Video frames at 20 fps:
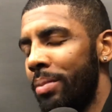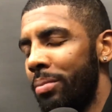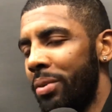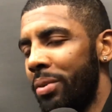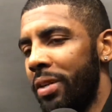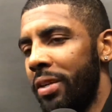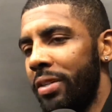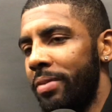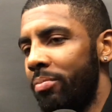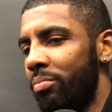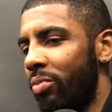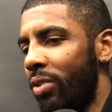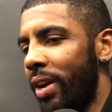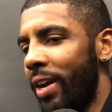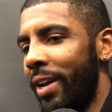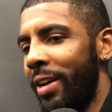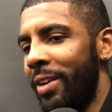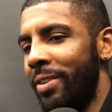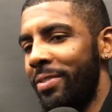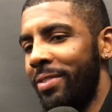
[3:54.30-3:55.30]
But
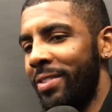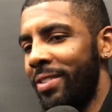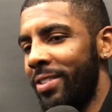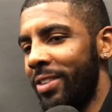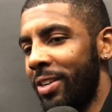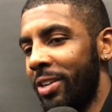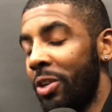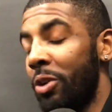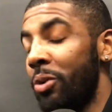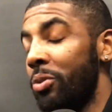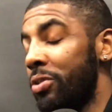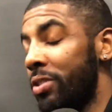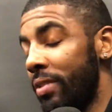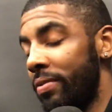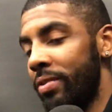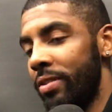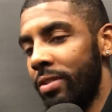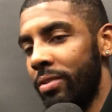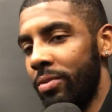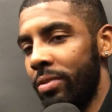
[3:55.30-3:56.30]
Brad, uh, Coach
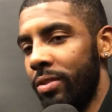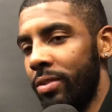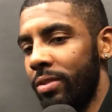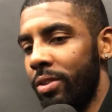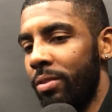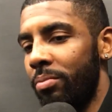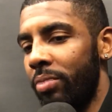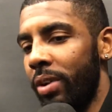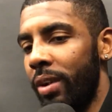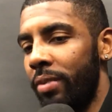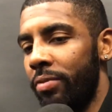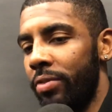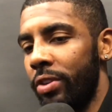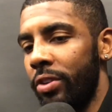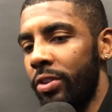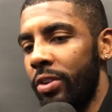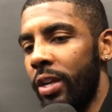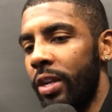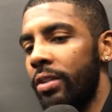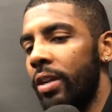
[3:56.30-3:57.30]
Stevens, I don't call him Brad in
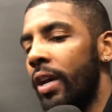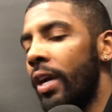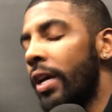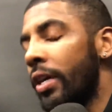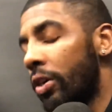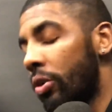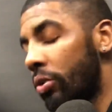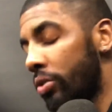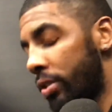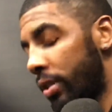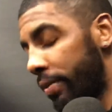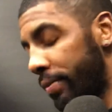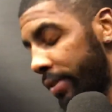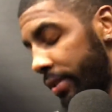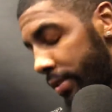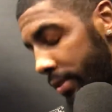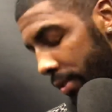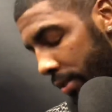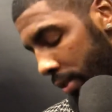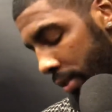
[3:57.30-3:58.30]
front of you guys. Coach
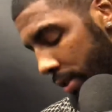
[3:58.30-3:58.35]
Stevens